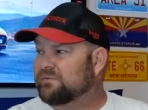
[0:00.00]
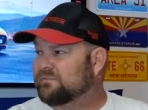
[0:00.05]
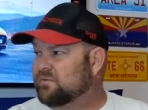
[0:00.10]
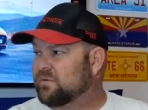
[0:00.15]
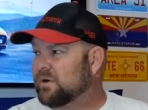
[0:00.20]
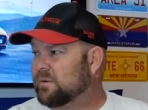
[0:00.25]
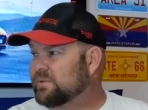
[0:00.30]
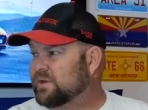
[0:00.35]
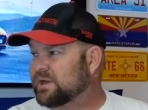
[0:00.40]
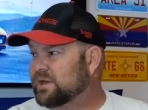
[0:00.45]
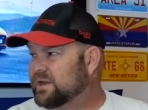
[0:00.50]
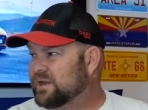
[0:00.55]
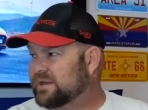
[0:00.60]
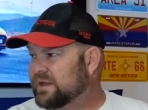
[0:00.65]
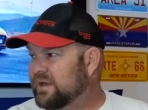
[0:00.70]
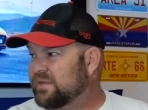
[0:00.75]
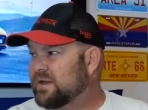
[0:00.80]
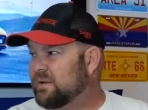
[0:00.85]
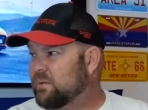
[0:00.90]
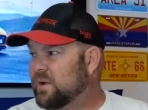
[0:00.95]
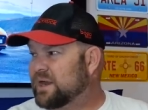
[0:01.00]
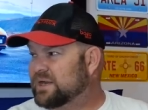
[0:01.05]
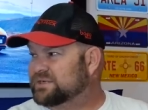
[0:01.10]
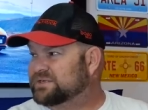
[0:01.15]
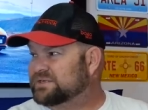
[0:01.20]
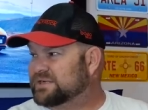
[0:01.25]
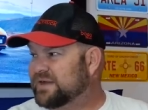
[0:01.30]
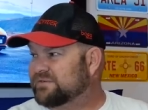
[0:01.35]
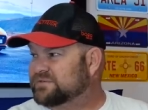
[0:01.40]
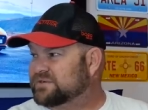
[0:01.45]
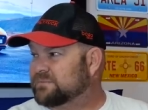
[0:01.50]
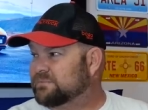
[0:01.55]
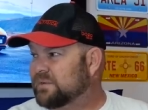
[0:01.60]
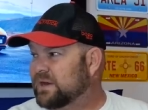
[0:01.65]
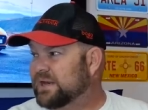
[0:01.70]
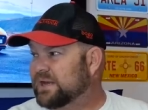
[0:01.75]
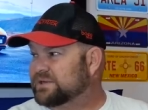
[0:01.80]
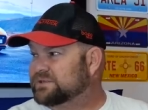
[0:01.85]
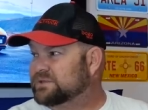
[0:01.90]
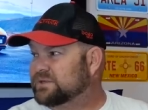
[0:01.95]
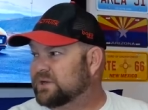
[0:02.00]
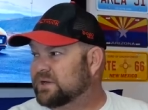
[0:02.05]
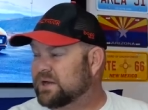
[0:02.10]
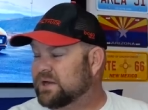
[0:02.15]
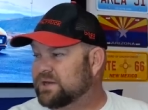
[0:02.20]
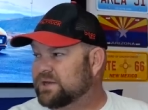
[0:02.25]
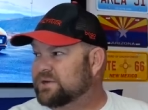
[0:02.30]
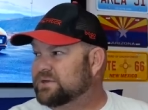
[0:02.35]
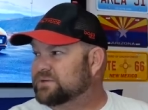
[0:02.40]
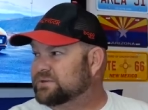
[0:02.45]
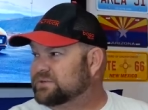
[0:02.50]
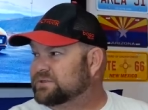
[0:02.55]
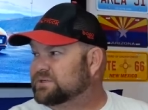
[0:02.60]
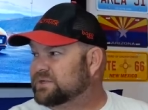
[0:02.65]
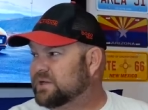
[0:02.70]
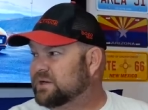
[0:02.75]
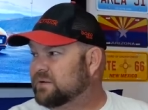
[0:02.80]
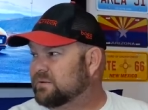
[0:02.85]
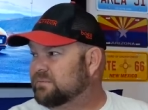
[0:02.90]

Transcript: a platform. They're gonna and they want to save some money, so they're gonna use their.